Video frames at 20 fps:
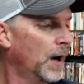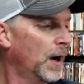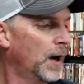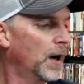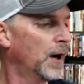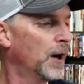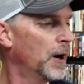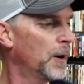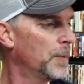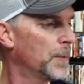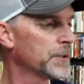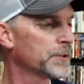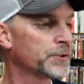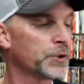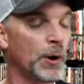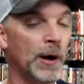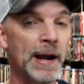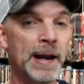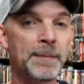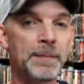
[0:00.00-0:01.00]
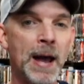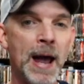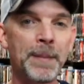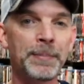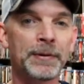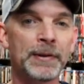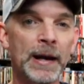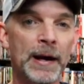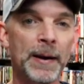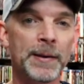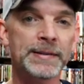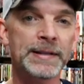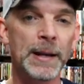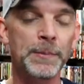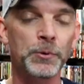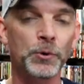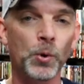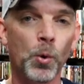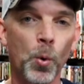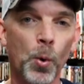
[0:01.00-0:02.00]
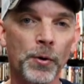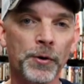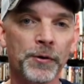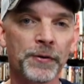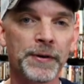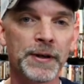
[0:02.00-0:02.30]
Um, so I am happy that I was able to order